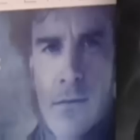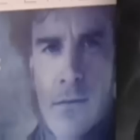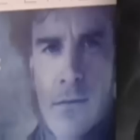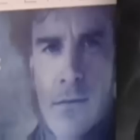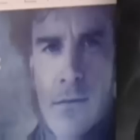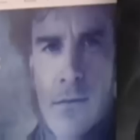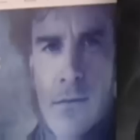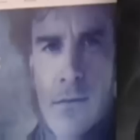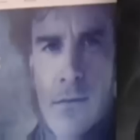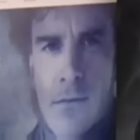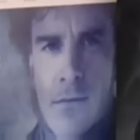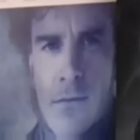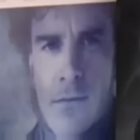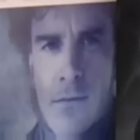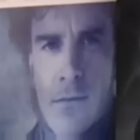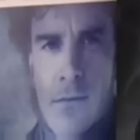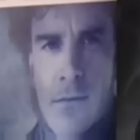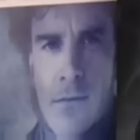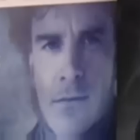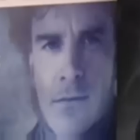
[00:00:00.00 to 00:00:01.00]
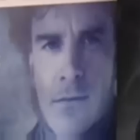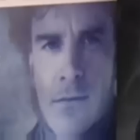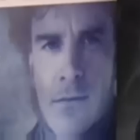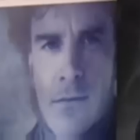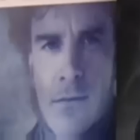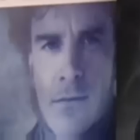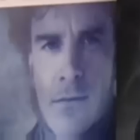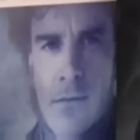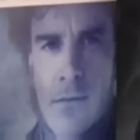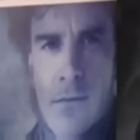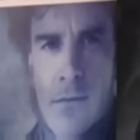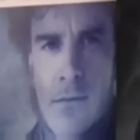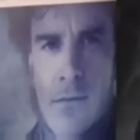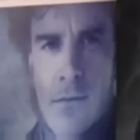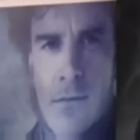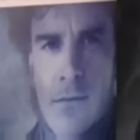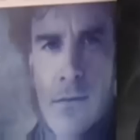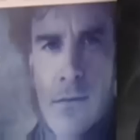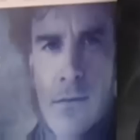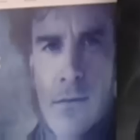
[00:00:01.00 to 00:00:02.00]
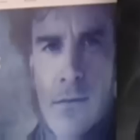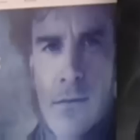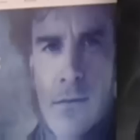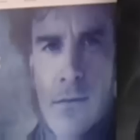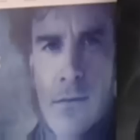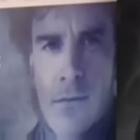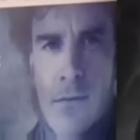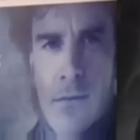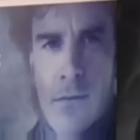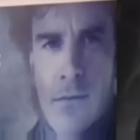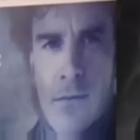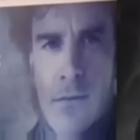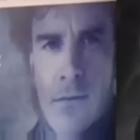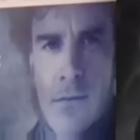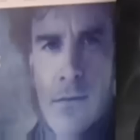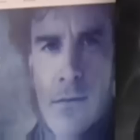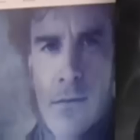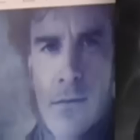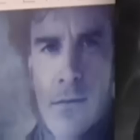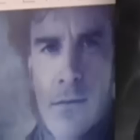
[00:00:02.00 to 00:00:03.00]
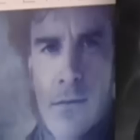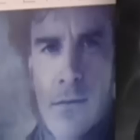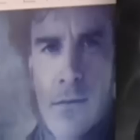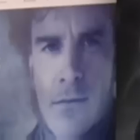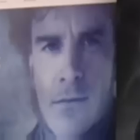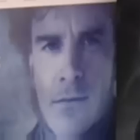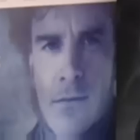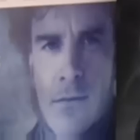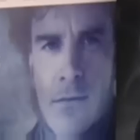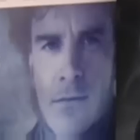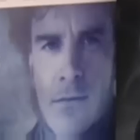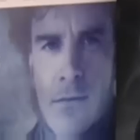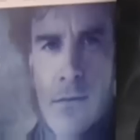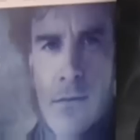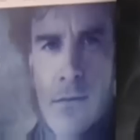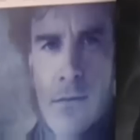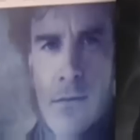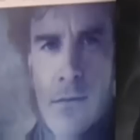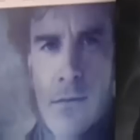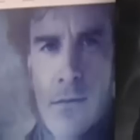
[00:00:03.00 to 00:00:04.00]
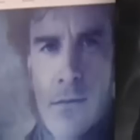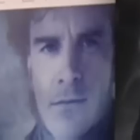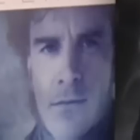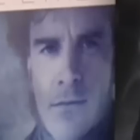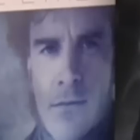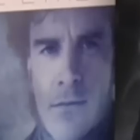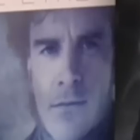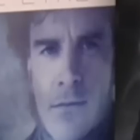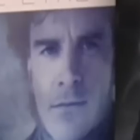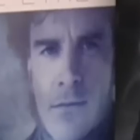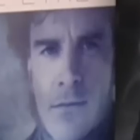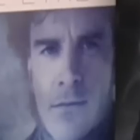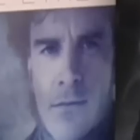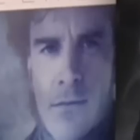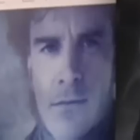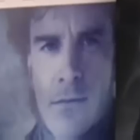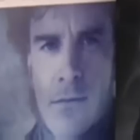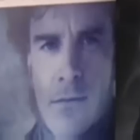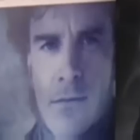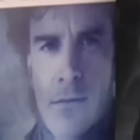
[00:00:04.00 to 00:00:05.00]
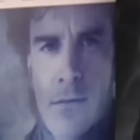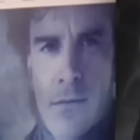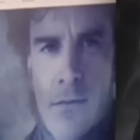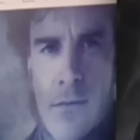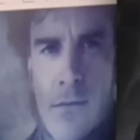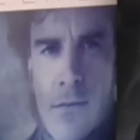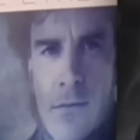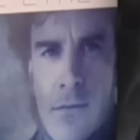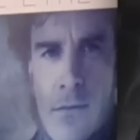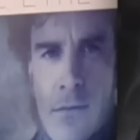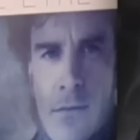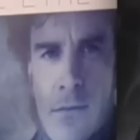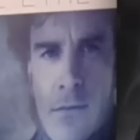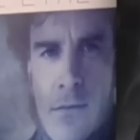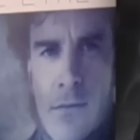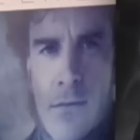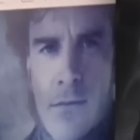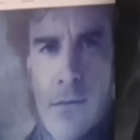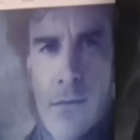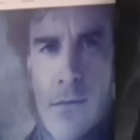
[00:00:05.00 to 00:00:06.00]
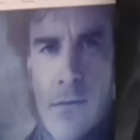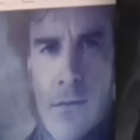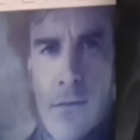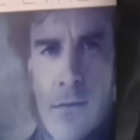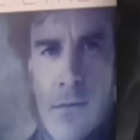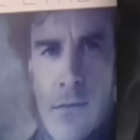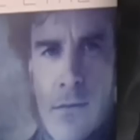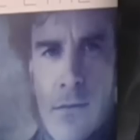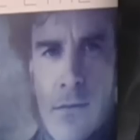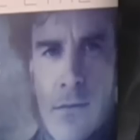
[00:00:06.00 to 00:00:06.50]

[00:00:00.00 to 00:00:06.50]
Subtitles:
This person isn't speaking.